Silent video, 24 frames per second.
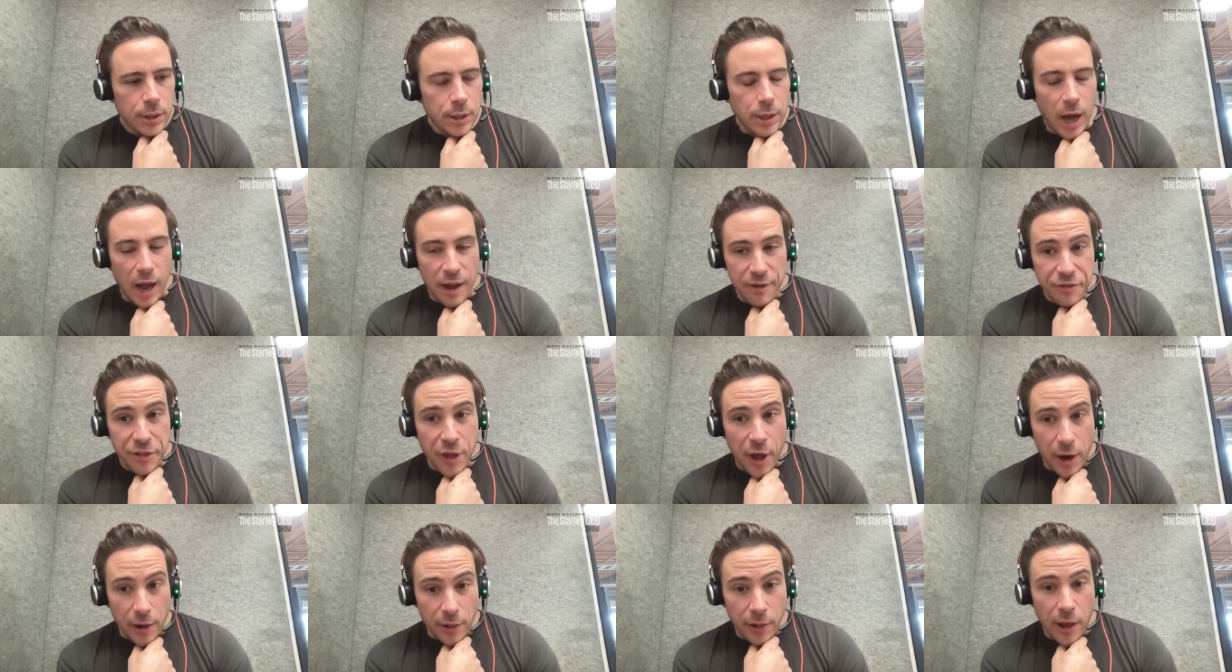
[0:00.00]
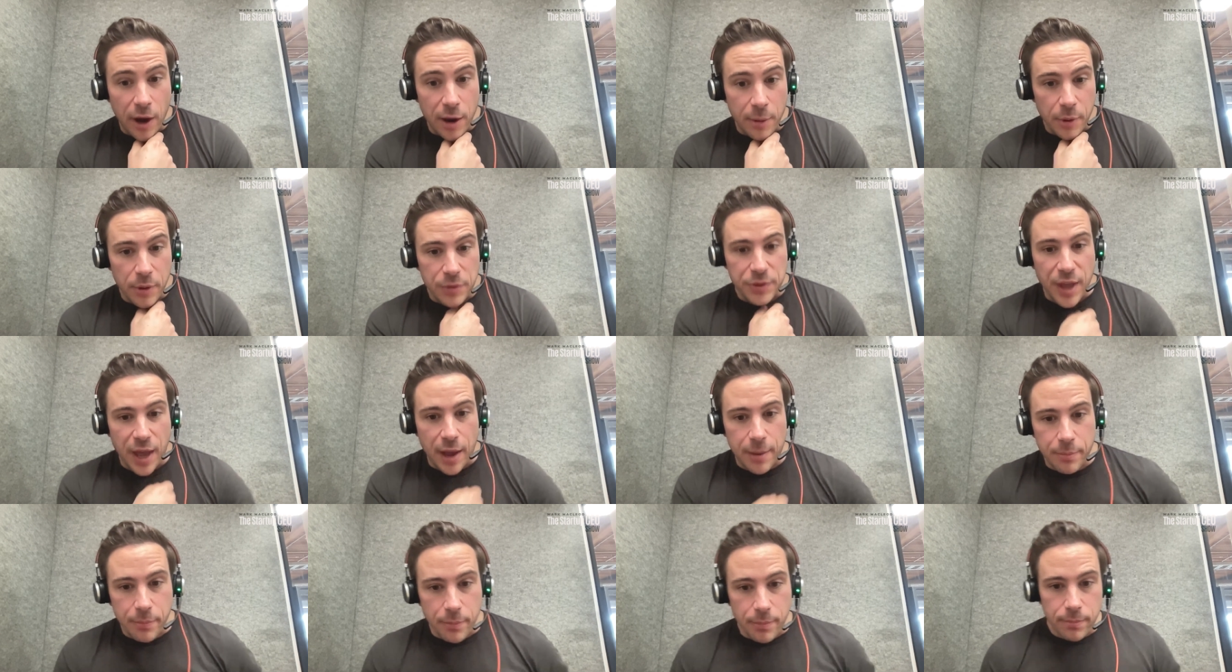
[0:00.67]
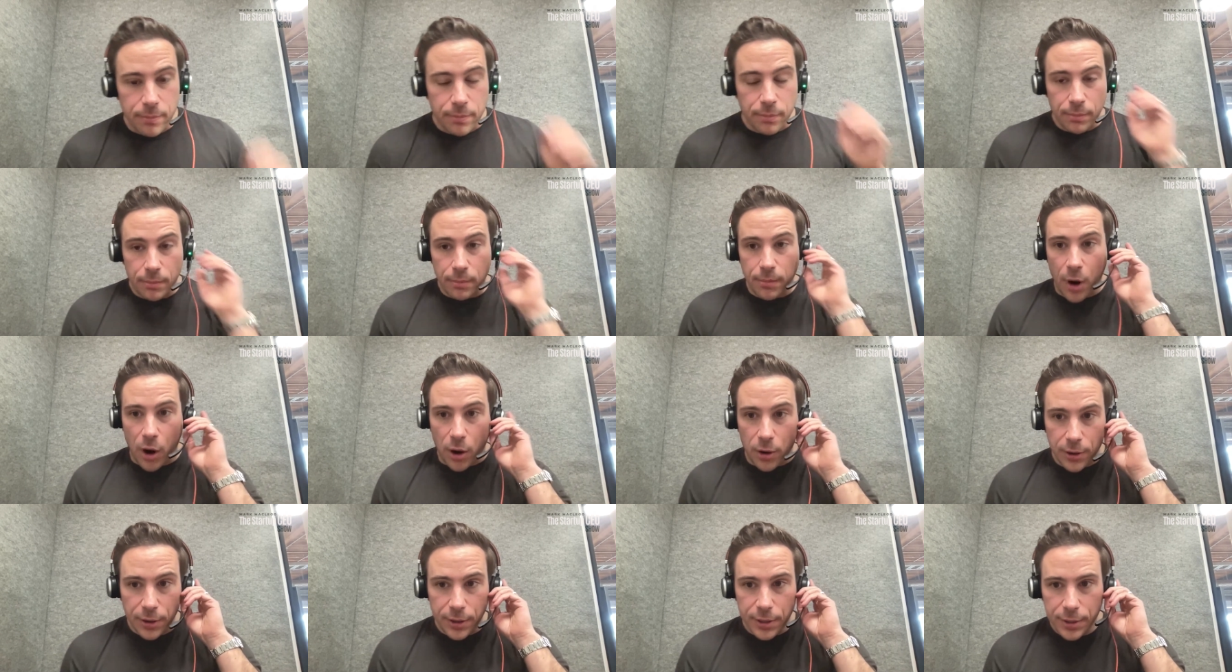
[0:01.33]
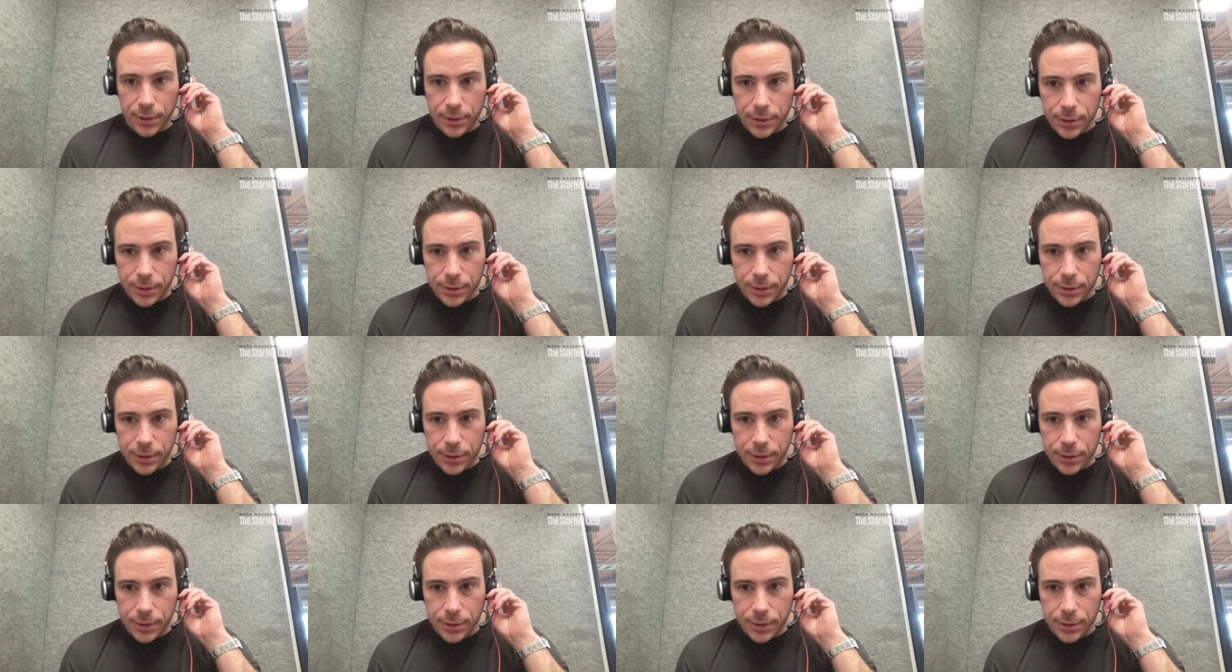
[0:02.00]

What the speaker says: I've thought a lot about that, Mark.